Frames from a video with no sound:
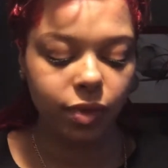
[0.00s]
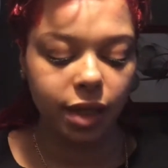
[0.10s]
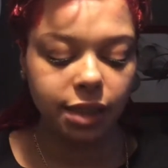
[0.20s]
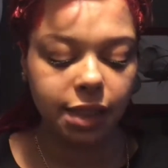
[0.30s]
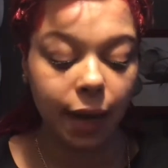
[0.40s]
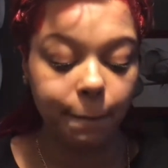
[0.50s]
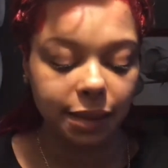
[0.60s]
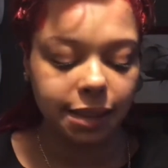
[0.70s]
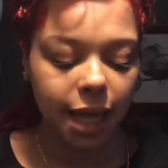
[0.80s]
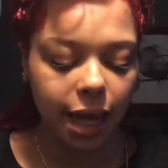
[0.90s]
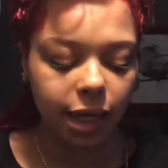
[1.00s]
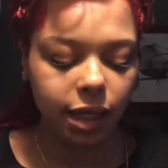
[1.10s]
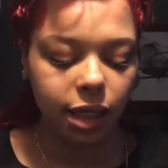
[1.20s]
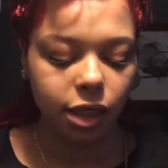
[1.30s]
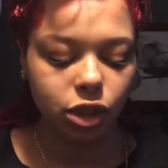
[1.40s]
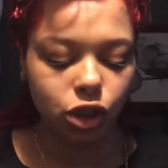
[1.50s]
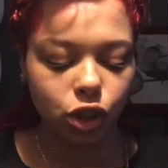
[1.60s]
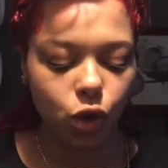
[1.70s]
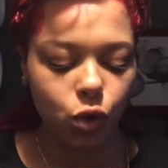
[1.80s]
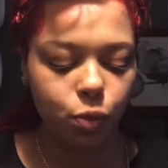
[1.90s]
It's like metallic. It is
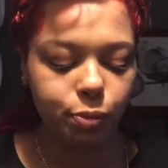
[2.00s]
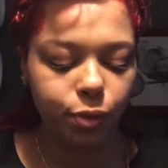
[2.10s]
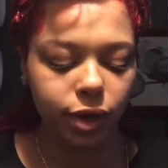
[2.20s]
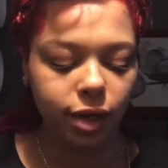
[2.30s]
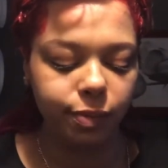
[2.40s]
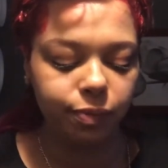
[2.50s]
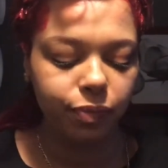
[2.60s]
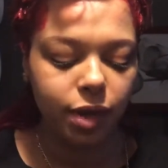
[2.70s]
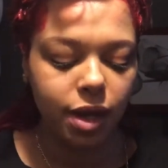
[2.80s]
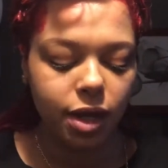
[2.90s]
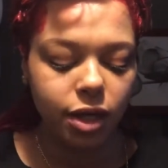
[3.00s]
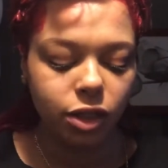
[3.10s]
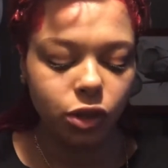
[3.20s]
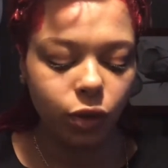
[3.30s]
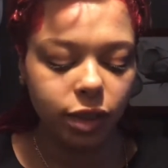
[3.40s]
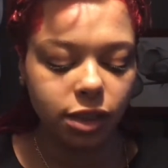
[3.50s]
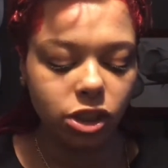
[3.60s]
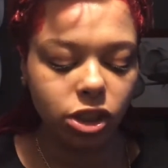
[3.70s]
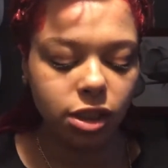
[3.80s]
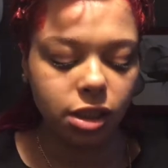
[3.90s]
so pretty. So this
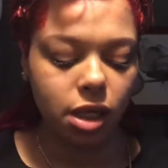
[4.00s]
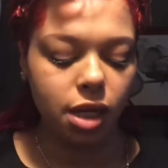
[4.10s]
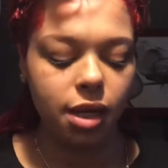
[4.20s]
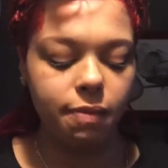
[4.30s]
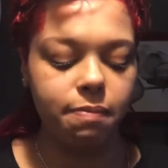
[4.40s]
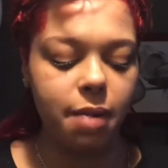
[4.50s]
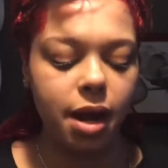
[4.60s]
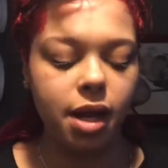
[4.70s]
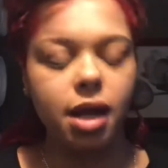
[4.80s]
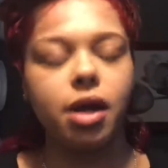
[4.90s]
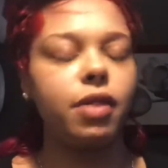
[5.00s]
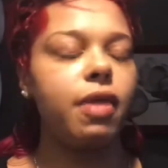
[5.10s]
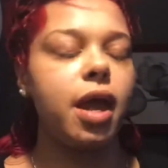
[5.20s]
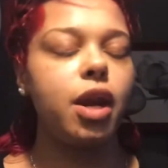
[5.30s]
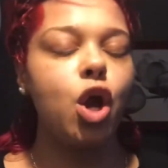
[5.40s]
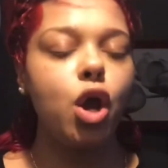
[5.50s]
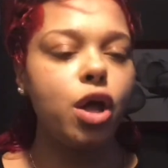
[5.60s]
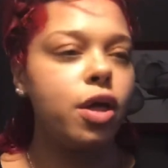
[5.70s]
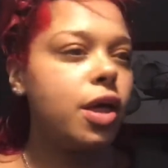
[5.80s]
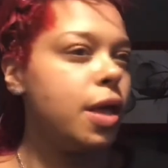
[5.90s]
is just gonna give my hair
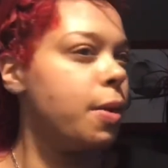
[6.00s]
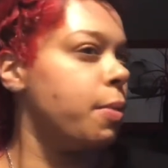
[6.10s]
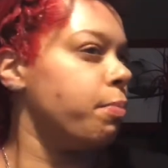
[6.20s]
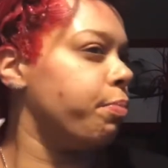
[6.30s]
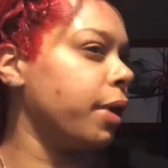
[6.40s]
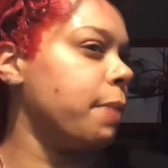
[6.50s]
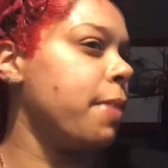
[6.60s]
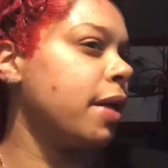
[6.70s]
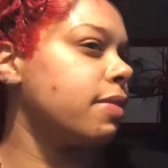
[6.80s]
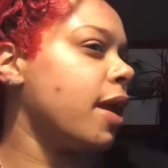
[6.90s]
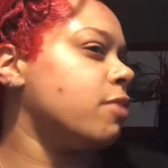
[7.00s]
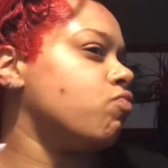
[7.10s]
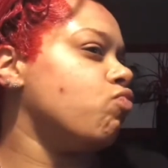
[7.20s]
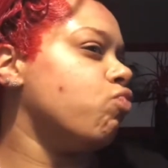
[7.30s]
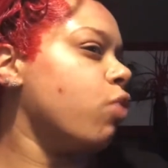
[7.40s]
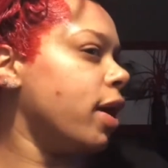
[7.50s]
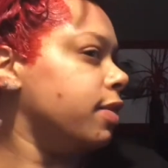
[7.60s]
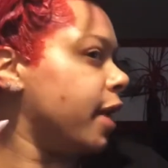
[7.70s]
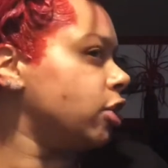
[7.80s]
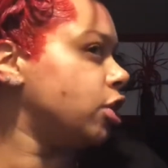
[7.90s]
bring it back that
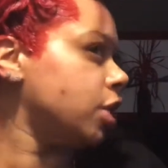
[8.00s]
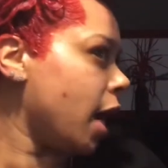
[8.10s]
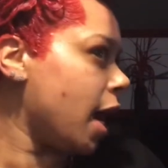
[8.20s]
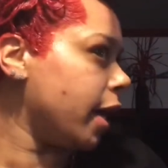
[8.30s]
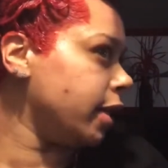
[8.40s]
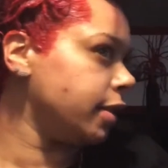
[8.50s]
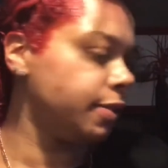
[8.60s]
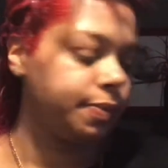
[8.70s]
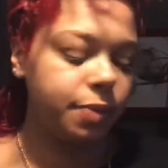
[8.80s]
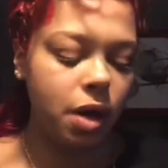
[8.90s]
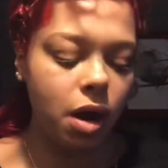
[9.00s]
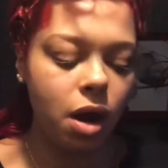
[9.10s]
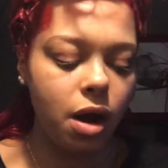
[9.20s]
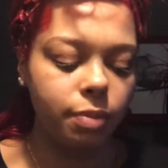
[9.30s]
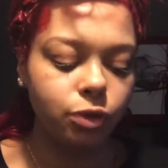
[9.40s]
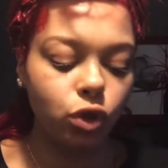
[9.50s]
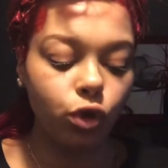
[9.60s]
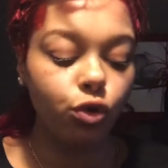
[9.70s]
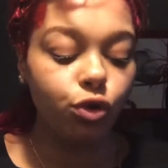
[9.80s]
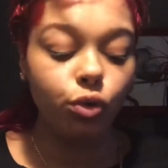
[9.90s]
red, that shine. So
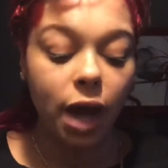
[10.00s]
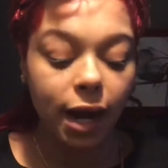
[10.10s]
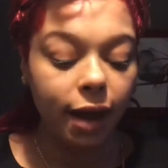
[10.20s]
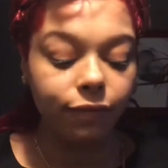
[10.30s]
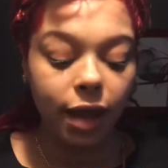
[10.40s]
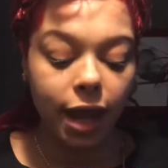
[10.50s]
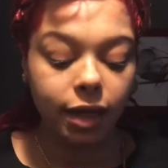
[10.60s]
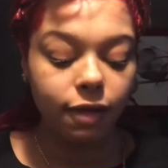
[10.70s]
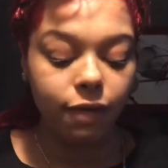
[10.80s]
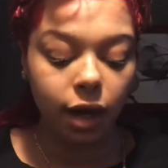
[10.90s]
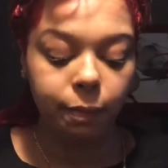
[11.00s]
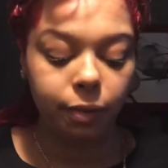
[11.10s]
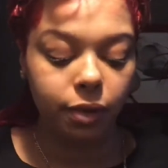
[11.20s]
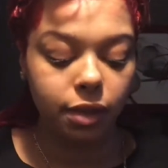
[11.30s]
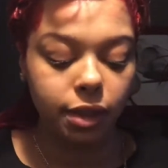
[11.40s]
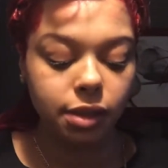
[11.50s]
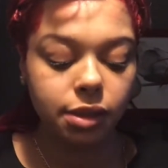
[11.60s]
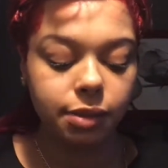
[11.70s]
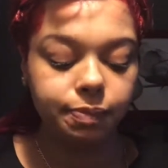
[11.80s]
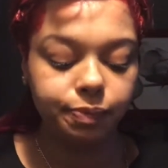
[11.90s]
you do not have to add developer in
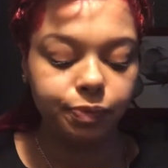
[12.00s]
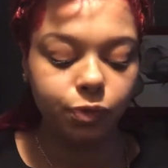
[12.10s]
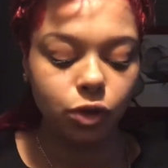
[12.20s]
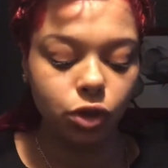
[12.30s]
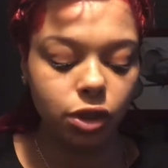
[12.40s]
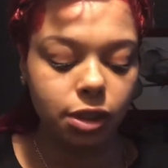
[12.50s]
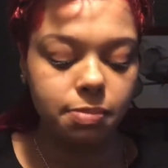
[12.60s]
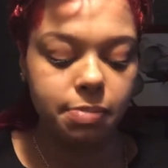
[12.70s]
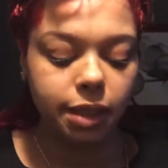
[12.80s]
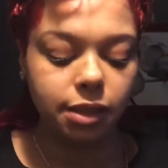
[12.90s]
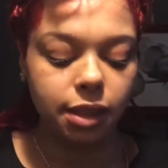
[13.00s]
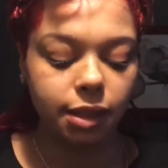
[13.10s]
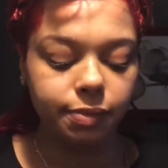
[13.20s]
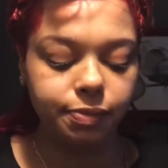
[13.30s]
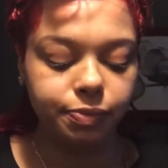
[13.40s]
this. You just mix it.